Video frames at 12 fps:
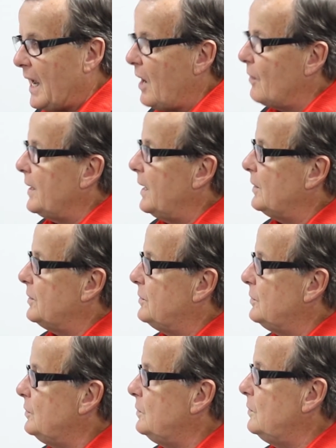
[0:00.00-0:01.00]
out and
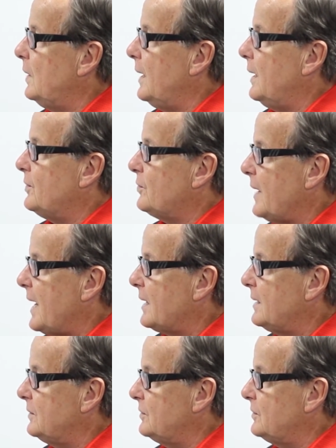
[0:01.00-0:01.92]
do a track.